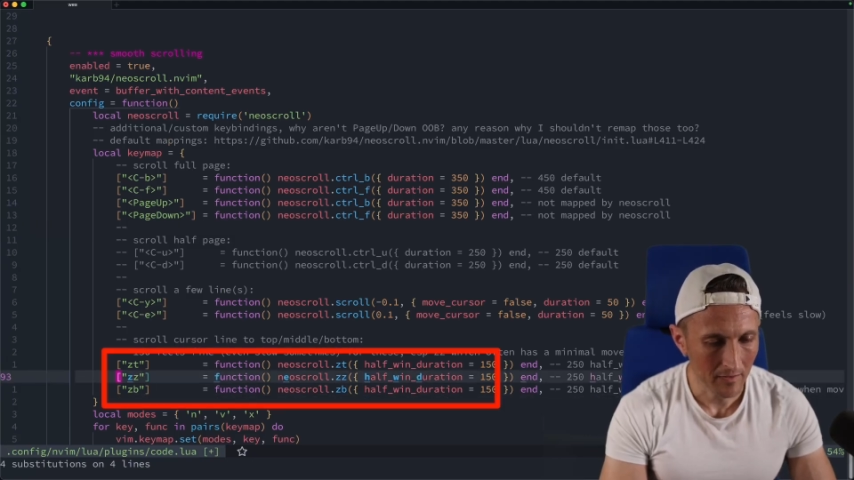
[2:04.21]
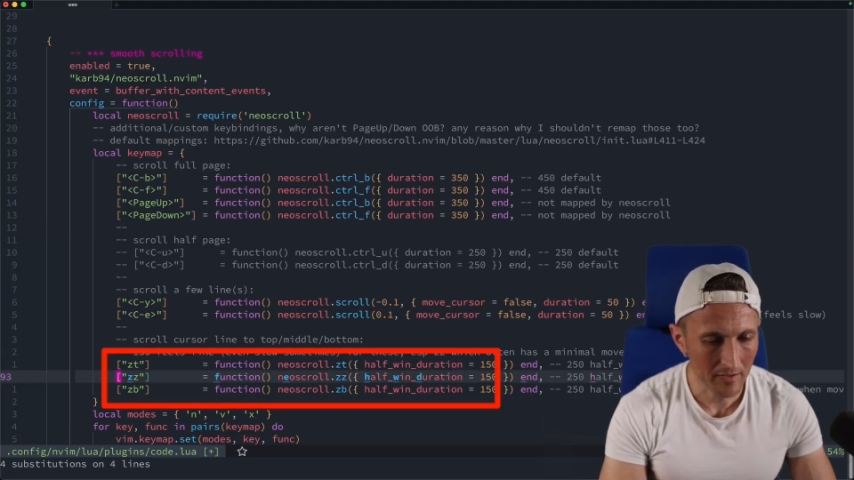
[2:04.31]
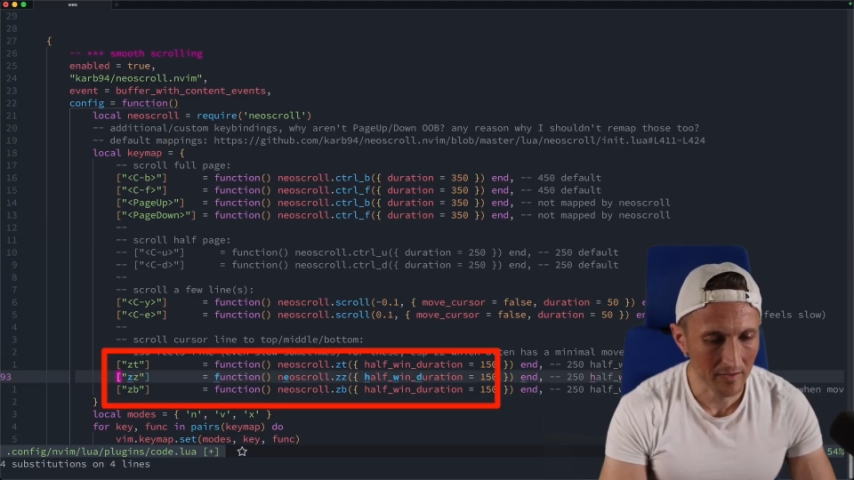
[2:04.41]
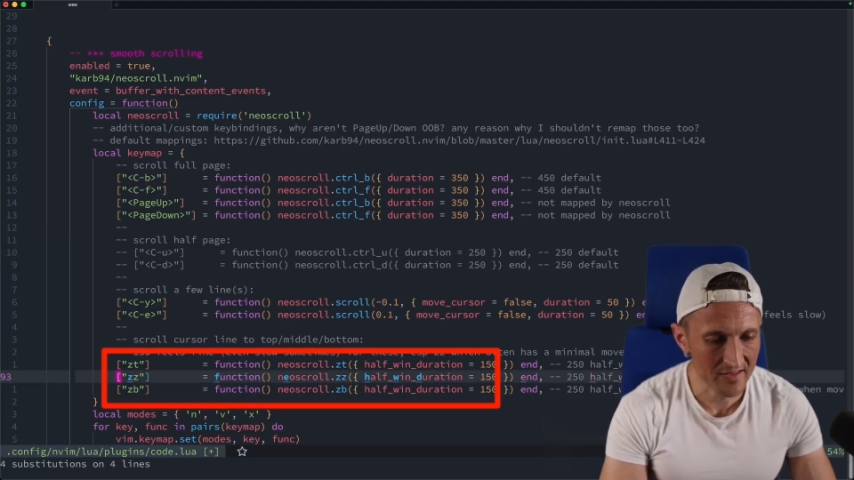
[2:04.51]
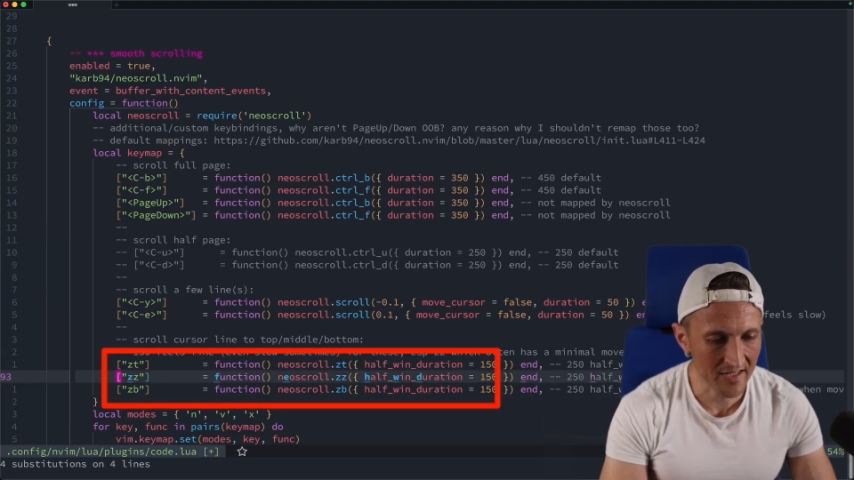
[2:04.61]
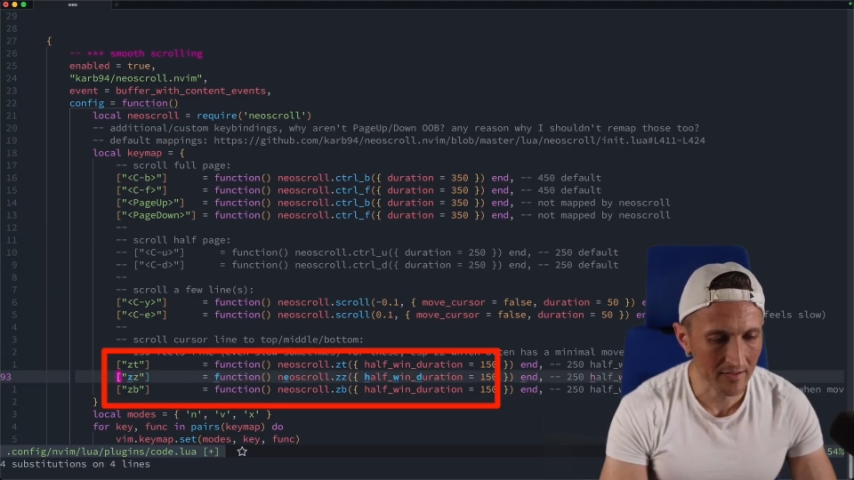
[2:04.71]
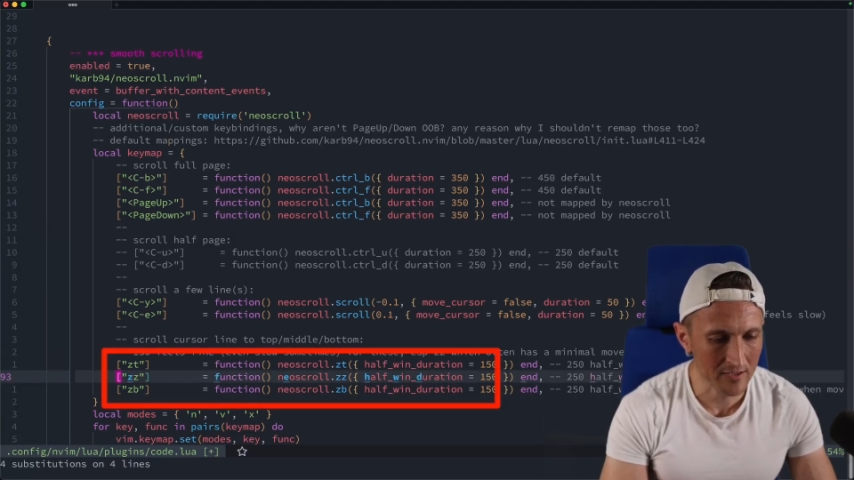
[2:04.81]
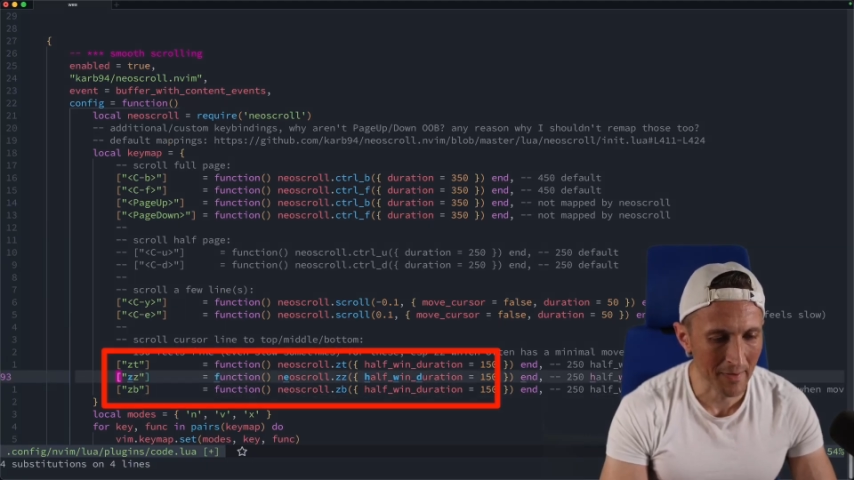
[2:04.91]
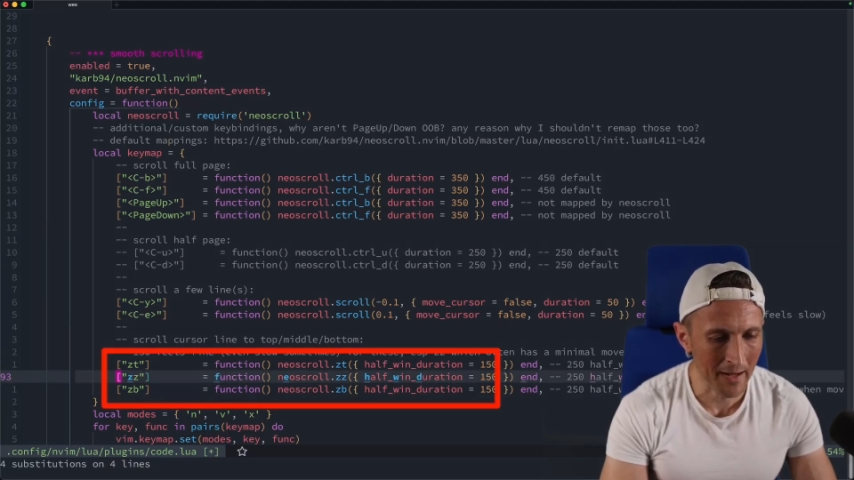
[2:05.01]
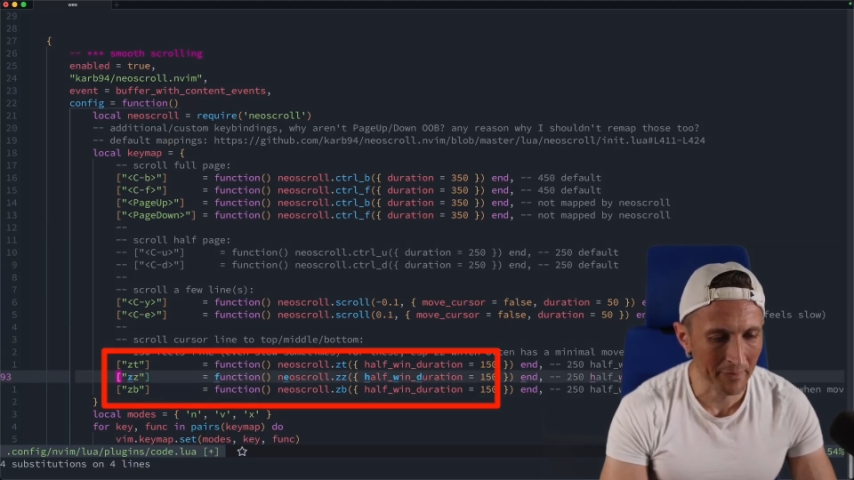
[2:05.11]
you can see there's
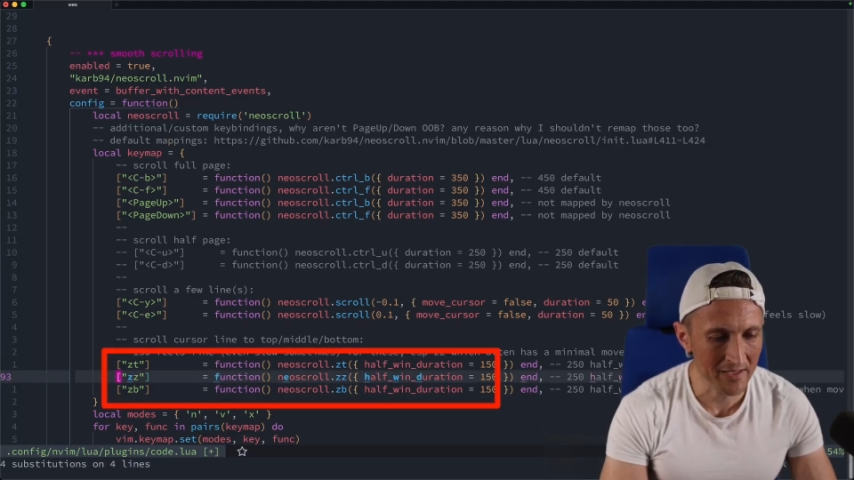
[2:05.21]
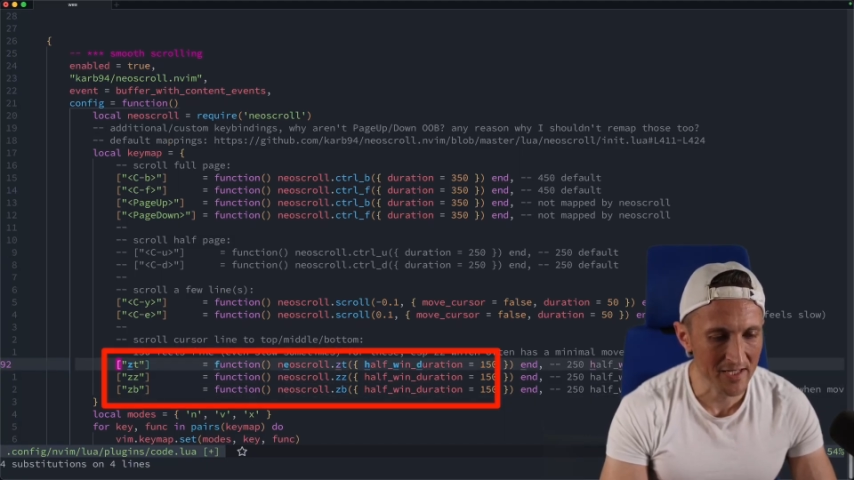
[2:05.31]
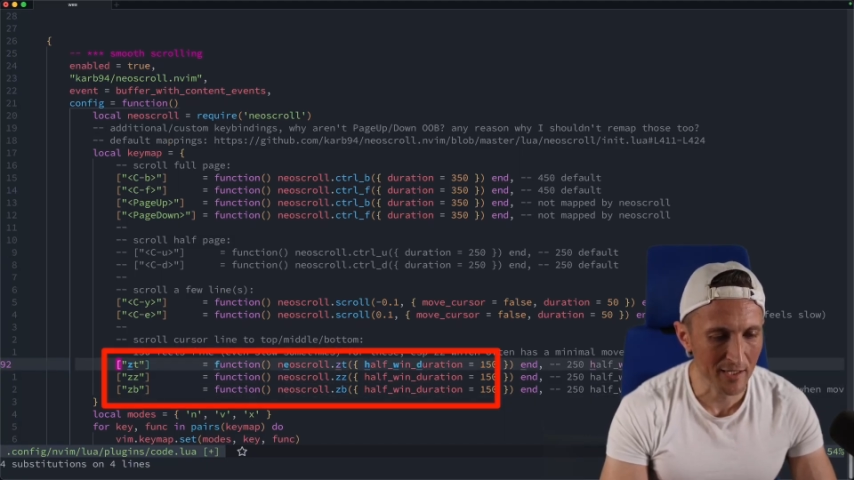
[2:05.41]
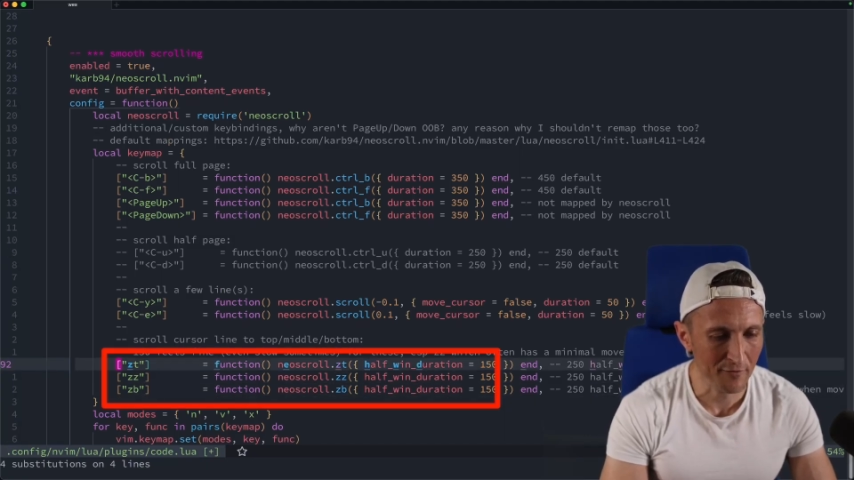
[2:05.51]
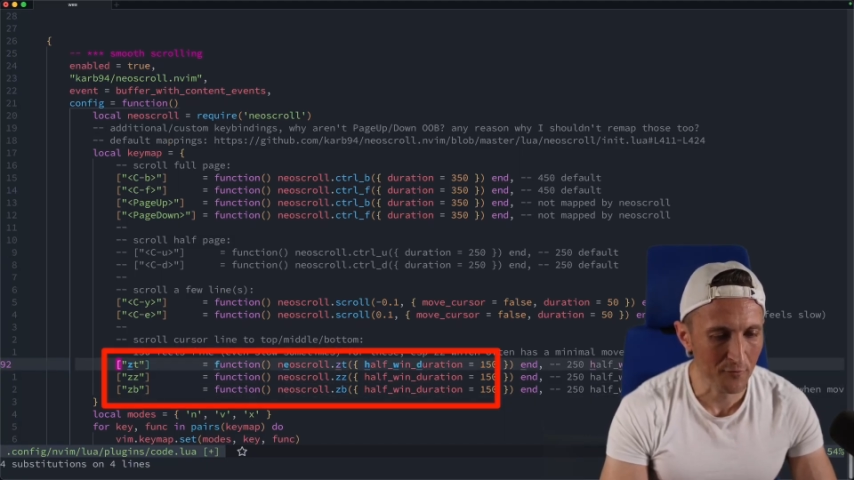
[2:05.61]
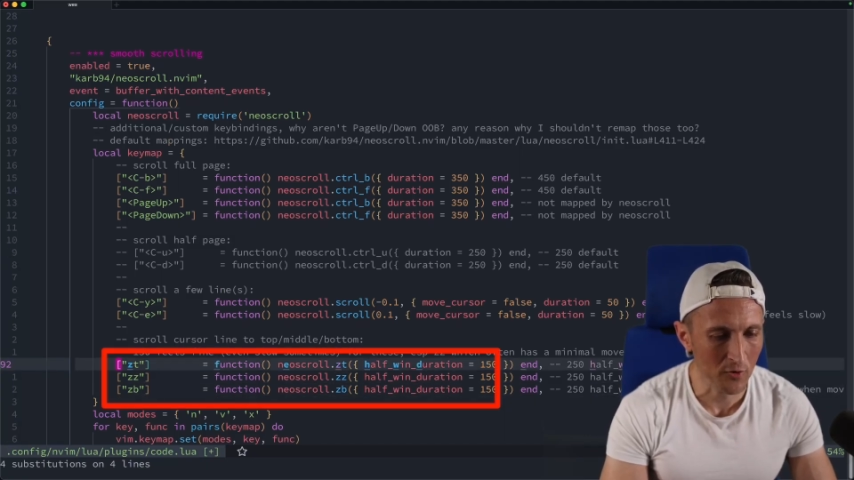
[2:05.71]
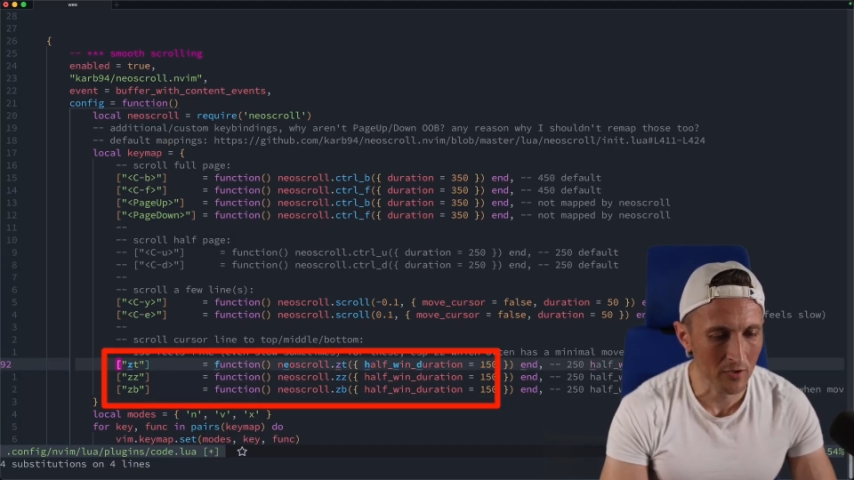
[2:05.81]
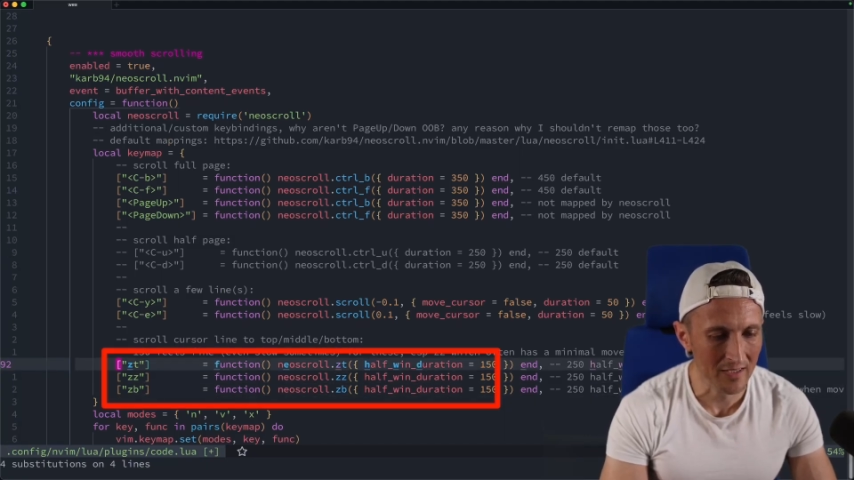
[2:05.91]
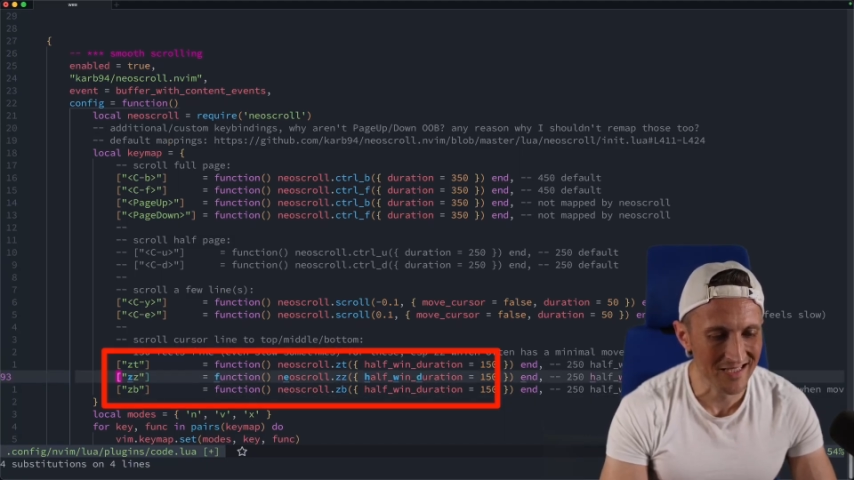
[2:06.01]
mappings here for